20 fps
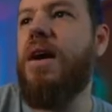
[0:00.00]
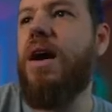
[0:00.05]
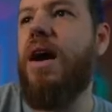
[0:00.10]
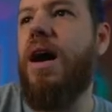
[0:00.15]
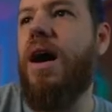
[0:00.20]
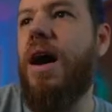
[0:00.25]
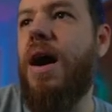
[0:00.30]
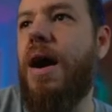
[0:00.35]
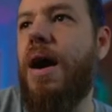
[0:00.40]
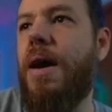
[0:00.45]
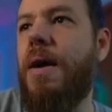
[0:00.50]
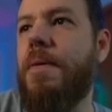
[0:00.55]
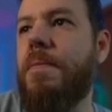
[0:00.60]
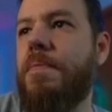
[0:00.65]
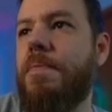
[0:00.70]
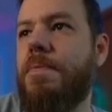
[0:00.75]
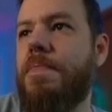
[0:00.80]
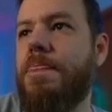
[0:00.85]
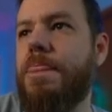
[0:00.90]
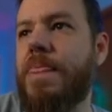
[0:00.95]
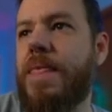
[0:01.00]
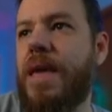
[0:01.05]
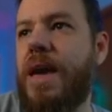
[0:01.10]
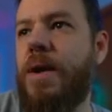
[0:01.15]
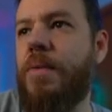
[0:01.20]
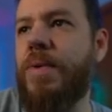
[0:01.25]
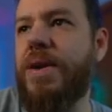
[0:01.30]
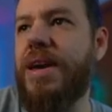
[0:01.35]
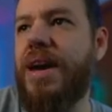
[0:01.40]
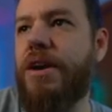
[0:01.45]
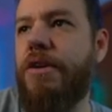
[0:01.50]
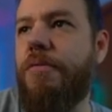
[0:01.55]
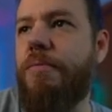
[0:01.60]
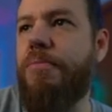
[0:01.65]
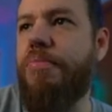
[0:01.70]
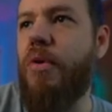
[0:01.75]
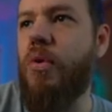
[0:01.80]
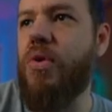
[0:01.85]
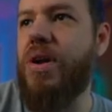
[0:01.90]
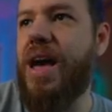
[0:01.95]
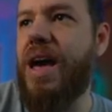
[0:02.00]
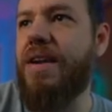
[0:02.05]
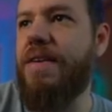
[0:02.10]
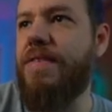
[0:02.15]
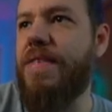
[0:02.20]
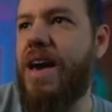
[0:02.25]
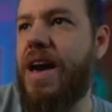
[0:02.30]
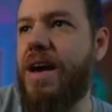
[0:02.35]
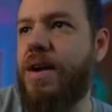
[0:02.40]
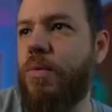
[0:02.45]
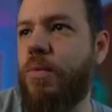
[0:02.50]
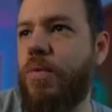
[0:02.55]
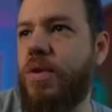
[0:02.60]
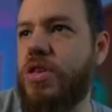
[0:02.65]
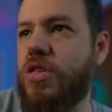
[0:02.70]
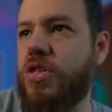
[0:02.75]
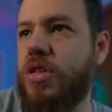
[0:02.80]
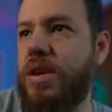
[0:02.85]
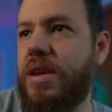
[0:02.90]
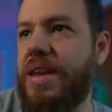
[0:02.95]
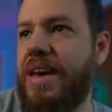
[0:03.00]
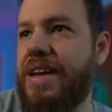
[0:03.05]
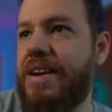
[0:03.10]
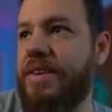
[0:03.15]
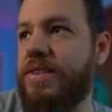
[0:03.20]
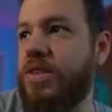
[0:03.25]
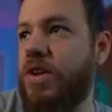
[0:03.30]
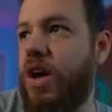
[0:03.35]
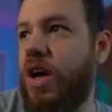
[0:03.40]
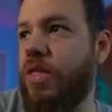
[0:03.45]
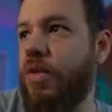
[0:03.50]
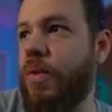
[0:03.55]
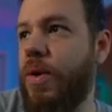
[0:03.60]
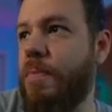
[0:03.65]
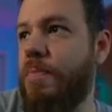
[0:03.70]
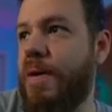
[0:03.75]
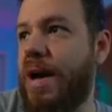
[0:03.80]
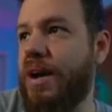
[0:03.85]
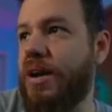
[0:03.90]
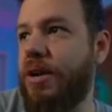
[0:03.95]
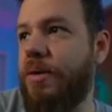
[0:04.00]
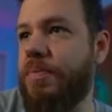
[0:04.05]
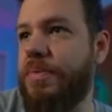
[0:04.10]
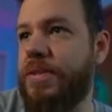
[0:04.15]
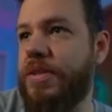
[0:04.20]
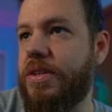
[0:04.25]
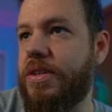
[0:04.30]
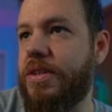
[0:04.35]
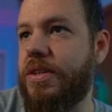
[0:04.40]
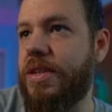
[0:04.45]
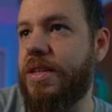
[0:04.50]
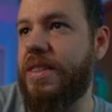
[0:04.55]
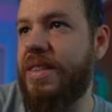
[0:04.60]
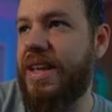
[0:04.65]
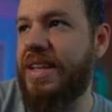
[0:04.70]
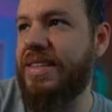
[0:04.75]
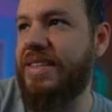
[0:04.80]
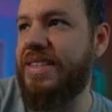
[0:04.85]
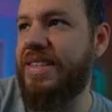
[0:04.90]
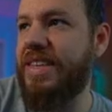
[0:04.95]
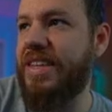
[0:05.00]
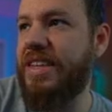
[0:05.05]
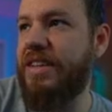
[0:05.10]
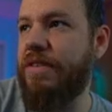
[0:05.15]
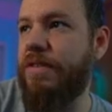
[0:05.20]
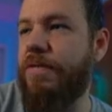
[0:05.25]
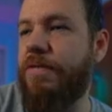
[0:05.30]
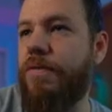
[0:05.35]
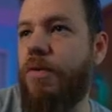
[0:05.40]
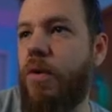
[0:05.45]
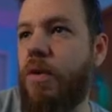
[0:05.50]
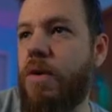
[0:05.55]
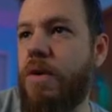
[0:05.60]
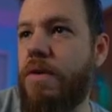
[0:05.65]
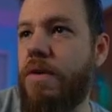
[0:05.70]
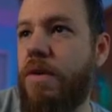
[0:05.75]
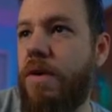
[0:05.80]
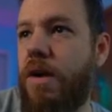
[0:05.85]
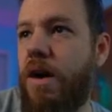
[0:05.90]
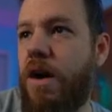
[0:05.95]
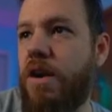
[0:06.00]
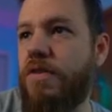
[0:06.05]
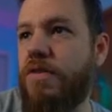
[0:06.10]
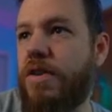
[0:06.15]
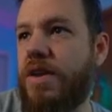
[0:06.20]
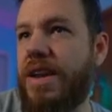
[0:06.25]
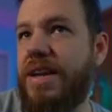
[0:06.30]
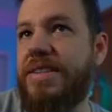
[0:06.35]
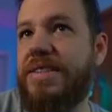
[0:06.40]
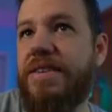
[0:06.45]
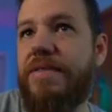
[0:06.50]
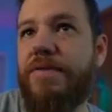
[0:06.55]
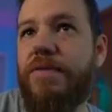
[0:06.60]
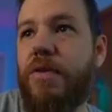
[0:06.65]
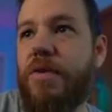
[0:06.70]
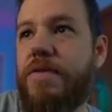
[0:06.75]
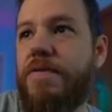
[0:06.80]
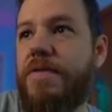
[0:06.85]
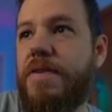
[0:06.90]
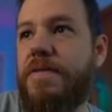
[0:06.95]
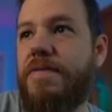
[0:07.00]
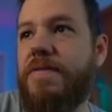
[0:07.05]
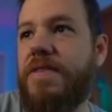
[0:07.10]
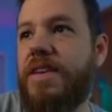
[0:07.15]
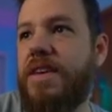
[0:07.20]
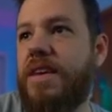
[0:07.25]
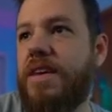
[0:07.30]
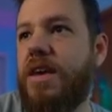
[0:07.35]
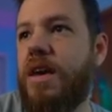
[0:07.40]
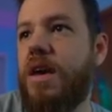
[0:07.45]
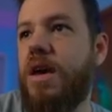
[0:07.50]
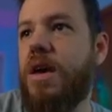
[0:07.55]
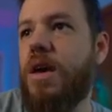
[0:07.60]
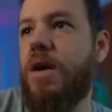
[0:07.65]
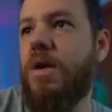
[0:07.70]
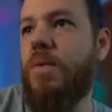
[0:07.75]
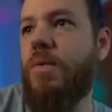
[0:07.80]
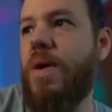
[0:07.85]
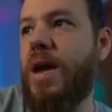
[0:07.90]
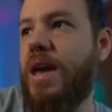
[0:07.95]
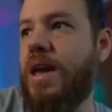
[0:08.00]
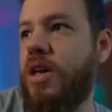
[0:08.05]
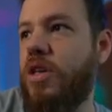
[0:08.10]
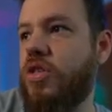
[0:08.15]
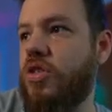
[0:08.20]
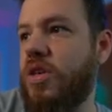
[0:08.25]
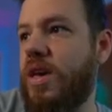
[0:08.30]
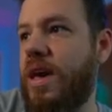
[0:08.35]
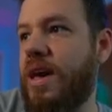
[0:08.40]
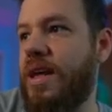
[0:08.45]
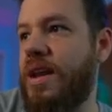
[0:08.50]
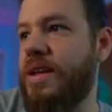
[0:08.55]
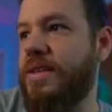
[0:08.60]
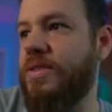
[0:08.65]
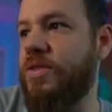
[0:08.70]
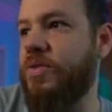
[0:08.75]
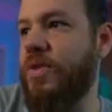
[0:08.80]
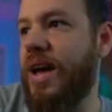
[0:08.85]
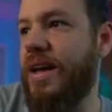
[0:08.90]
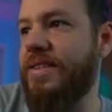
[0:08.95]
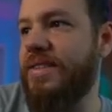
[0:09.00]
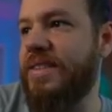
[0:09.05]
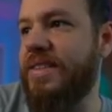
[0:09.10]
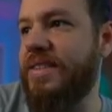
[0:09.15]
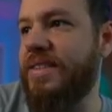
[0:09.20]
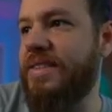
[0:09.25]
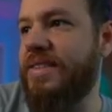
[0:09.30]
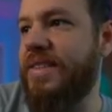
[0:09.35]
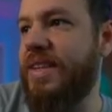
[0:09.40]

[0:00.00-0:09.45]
Um, and we kind of broke out of that, which led us all the way back up to 19400, 19450 range. And as you guys can see,